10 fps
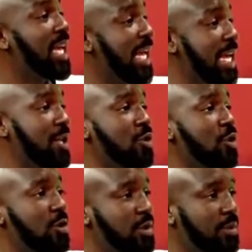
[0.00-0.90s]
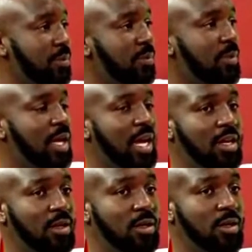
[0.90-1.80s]
is not. And
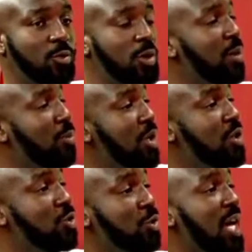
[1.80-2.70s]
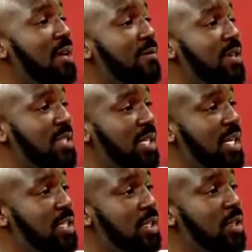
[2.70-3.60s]
when the police do their
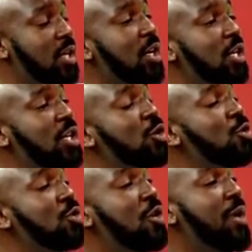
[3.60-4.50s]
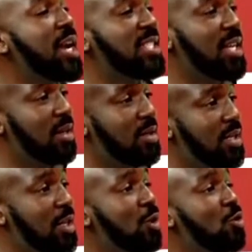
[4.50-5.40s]
investigation, they know the right channels and
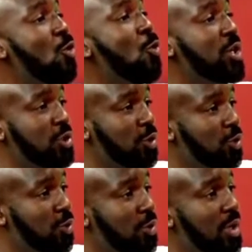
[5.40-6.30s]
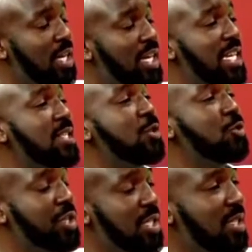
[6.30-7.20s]
they know what to do. In
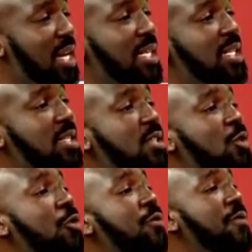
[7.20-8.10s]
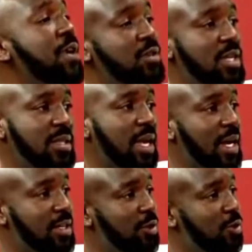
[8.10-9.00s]
situations like this, they will refer to the
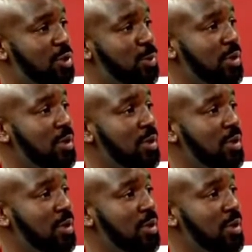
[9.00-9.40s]
psychiatric hospital